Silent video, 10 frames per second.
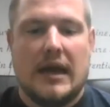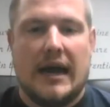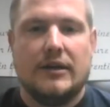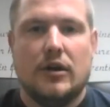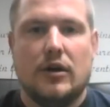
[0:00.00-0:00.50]

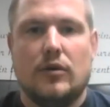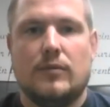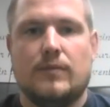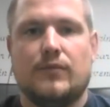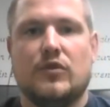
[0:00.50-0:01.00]
I
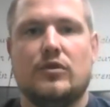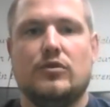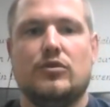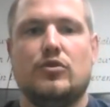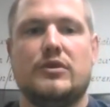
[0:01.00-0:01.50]
know
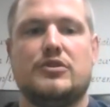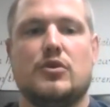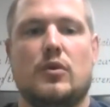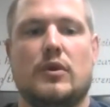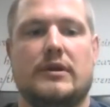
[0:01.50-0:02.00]
you
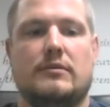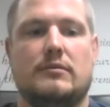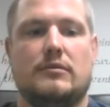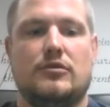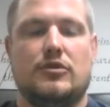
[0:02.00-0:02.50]
enjoy
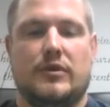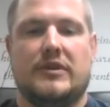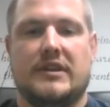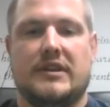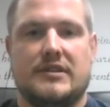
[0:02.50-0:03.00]
doing
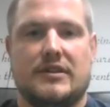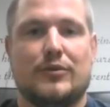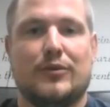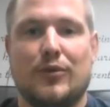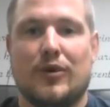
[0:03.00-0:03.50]
things that are
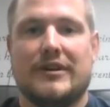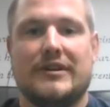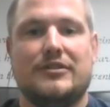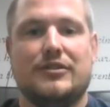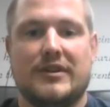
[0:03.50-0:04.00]

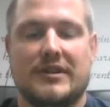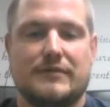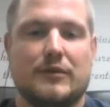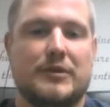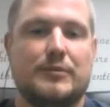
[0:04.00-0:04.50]
rewarding, doing things
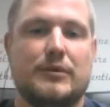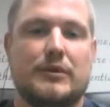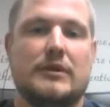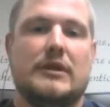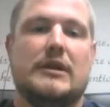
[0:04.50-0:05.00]
for
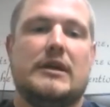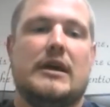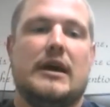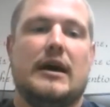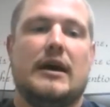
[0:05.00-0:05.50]
people.
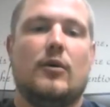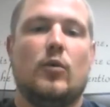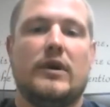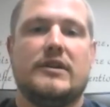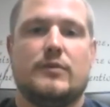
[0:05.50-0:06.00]
Uh,
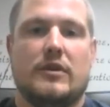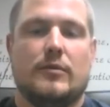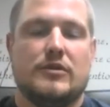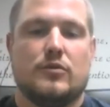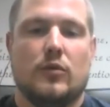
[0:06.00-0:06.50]
what is one of the
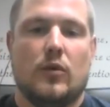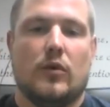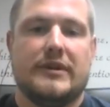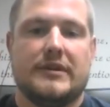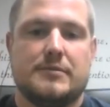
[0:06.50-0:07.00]
most
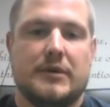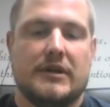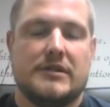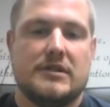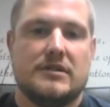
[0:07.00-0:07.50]
rewarding
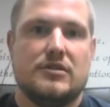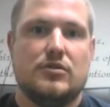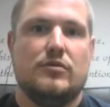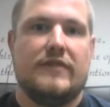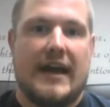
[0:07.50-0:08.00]
experiences
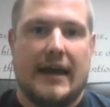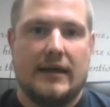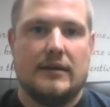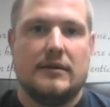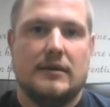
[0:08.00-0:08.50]
you've
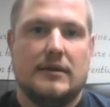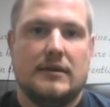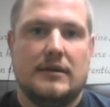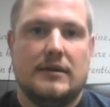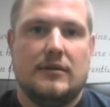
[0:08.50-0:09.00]
had
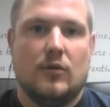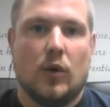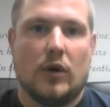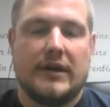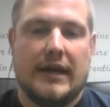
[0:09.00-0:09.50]

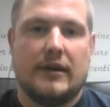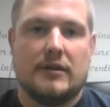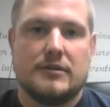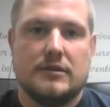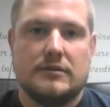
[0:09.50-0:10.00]
working at
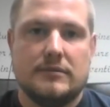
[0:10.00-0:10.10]
Arsenal?